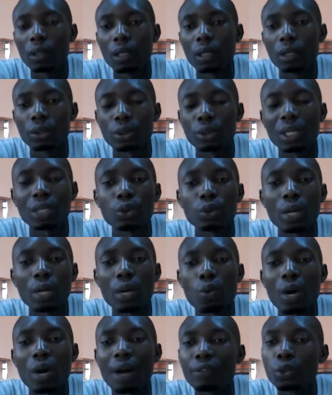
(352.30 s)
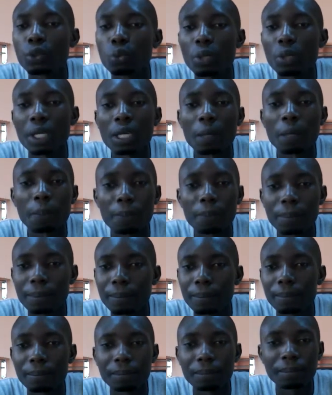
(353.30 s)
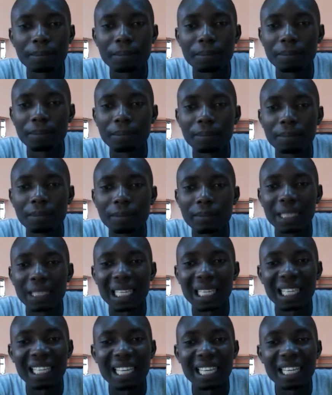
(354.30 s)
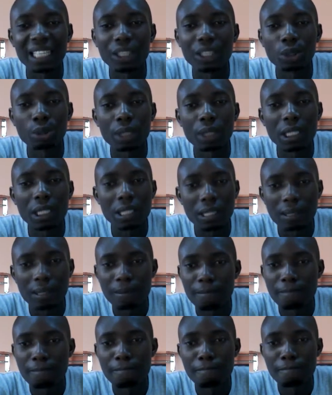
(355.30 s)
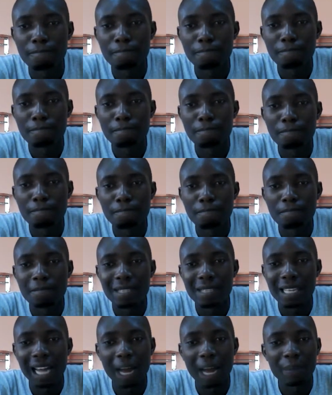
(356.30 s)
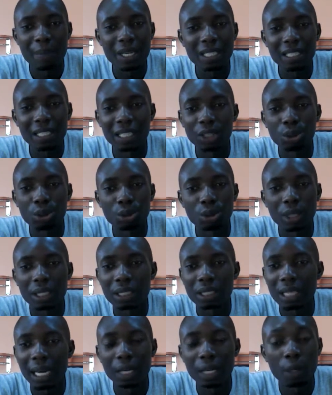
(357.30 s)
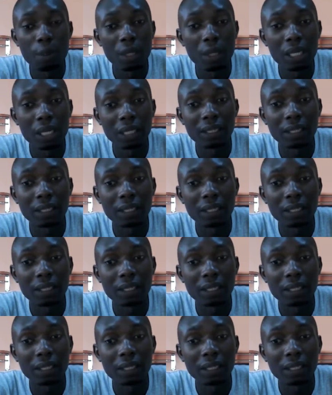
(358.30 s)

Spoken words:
So that's why we have to wake up, learn a trade. I mean a trade. I don't mean